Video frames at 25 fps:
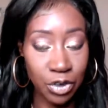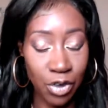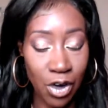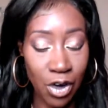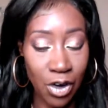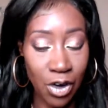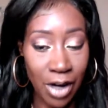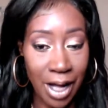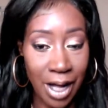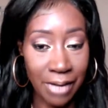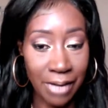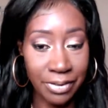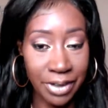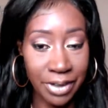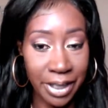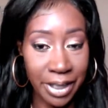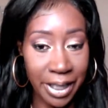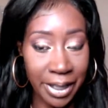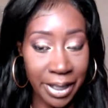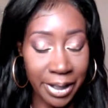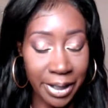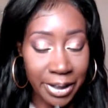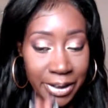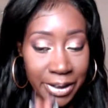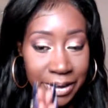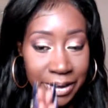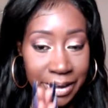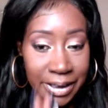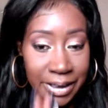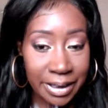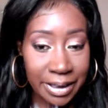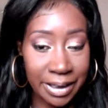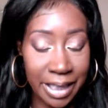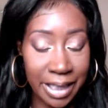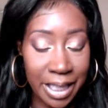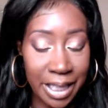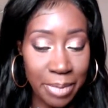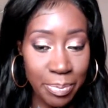You guys stay strong
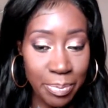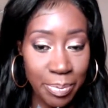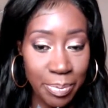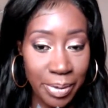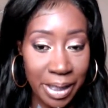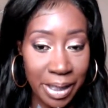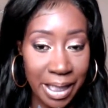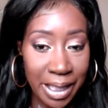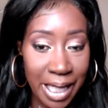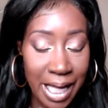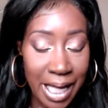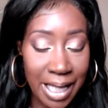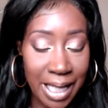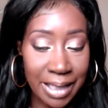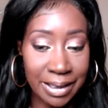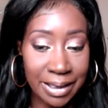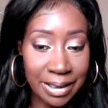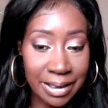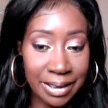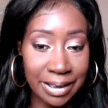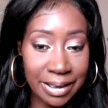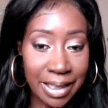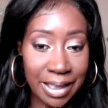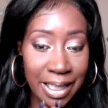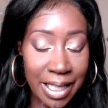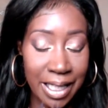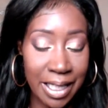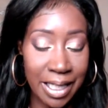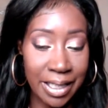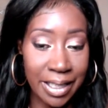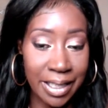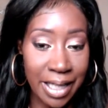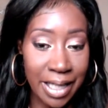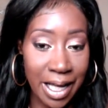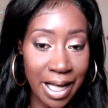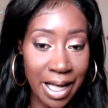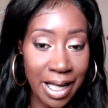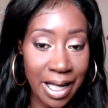out there, stay
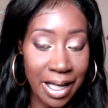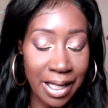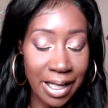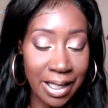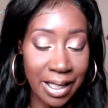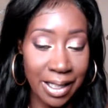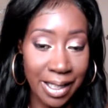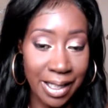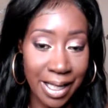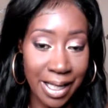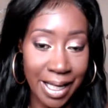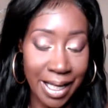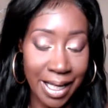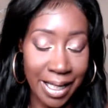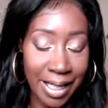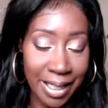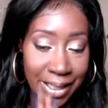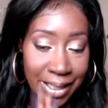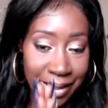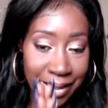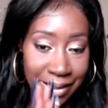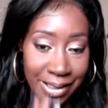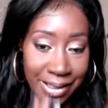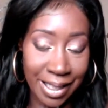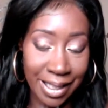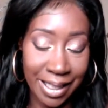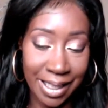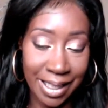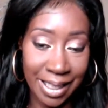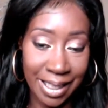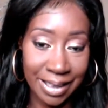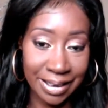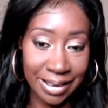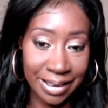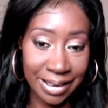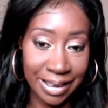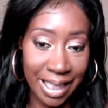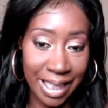blessed, and uh,
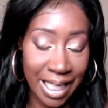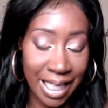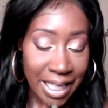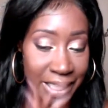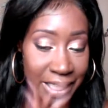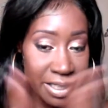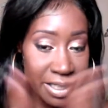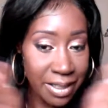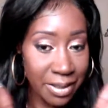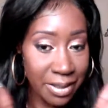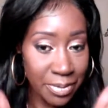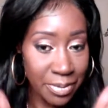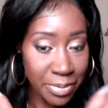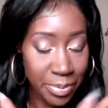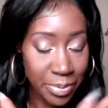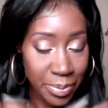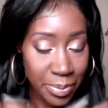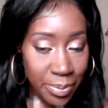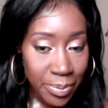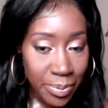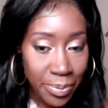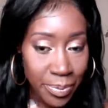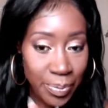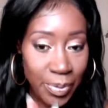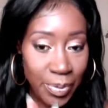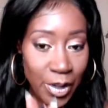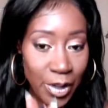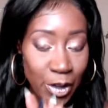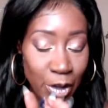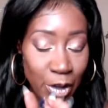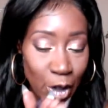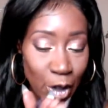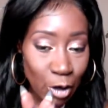hey, like I said,